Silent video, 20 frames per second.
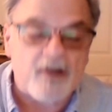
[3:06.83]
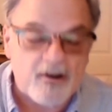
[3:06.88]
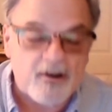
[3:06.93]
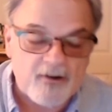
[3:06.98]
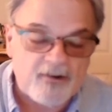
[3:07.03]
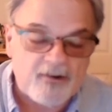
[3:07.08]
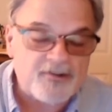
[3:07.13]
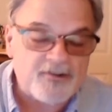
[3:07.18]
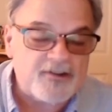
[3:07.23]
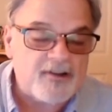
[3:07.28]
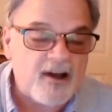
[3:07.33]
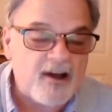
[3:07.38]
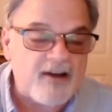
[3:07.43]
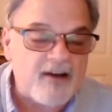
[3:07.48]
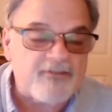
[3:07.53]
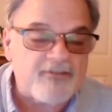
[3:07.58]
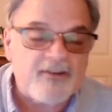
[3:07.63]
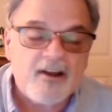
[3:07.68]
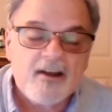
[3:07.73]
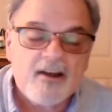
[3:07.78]
I know it's
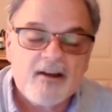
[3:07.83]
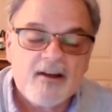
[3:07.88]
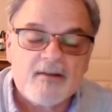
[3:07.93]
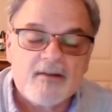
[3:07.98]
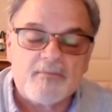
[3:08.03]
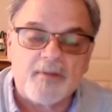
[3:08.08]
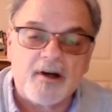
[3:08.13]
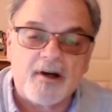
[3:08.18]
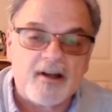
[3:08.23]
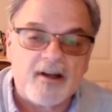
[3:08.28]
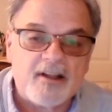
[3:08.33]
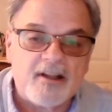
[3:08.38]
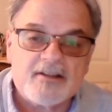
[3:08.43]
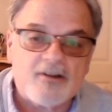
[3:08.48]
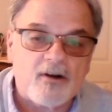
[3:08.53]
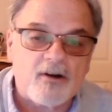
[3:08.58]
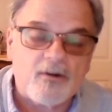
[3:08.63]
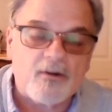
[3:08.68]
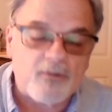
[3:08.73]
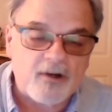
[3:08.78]
tough, but
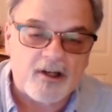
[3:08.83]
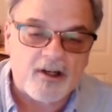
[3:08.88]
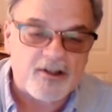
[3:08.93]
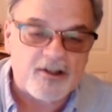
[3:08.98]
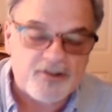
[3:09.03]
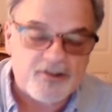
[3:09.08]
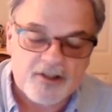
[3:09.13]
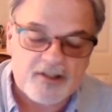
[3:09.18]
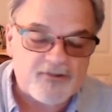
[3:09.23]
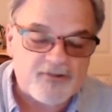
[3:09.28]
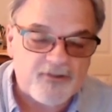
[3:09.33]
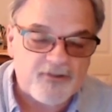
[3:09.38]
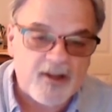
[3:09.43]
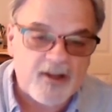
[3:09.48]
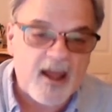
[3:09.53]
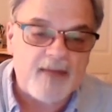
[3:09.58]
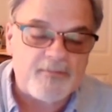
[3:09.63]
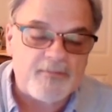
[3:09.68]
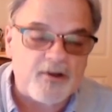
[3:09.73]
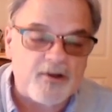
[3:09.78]
his artwork is just
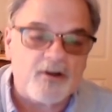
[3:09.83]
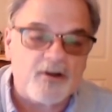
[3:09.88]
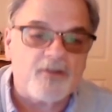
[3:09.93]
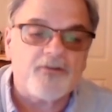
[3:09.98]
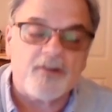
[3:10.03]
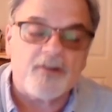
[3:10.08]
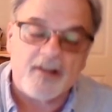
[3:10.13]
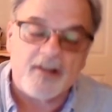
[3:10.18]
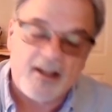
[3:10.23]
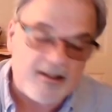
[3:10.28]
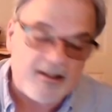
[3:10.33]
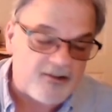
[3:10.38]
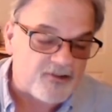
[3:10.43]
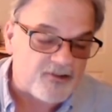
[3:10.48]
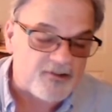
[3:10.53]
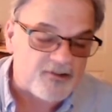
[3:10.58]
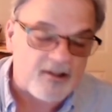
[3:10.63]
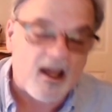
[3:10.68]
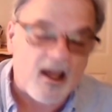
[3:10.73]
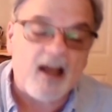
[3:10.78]
flat beautiful, and he
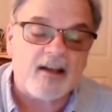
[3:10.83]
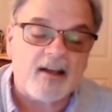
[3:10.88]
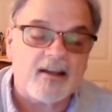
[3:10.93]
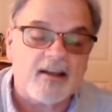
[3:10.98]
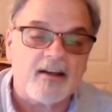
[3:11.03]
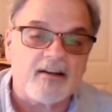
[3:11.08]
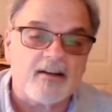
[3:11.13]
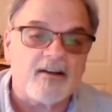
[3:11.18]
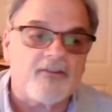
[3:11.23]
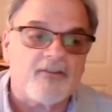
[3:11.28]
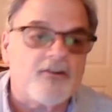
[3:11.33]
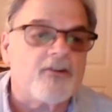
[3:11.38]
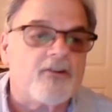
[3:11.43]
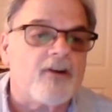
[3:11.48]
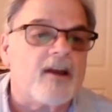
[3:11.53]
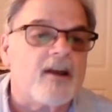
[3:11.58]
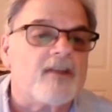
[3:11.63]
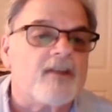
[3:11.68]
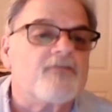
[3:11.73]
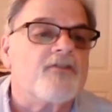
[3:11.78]
does not get enough
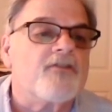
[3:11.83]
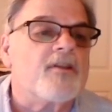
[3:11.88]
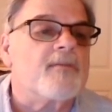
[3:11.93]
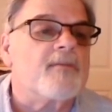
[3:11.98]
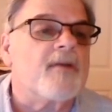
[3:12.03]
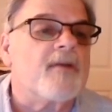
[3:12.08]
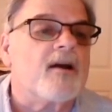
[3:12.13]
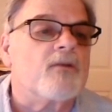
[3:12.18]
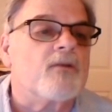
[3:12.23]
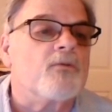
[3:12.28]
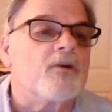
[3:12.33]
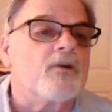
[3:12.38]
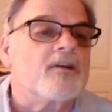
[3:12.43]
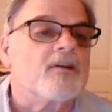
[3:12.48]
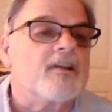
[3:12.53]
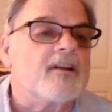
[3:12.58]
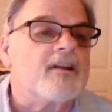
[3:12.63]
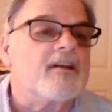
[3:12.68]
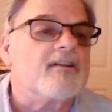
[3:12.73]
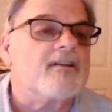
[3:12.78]
credit for the amount of
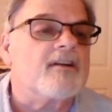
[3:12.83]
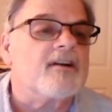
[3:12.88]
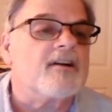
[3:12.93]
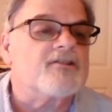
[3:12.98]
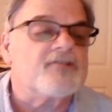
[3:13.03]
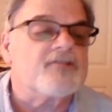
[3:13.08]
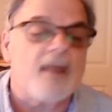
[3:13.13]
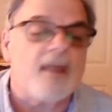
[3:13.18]
work that he does.